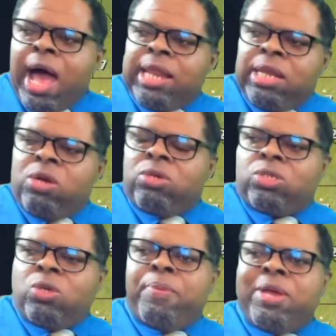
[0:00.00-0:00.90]
a little
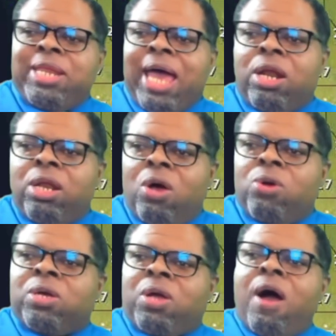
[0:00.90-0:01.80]
soupy down
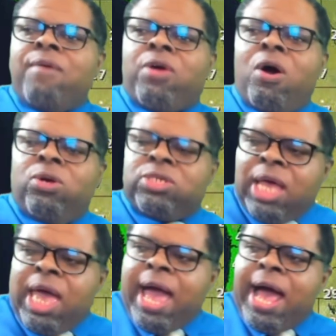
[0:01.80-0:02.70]
along the Gulf
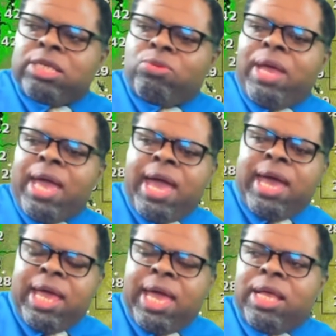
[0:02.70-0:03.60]
Coast as we
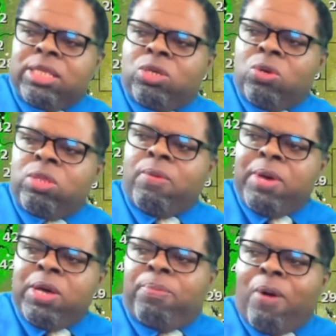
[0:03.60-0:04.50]
head into the
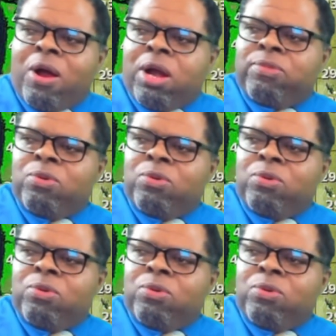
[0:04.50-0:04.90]
middle part of the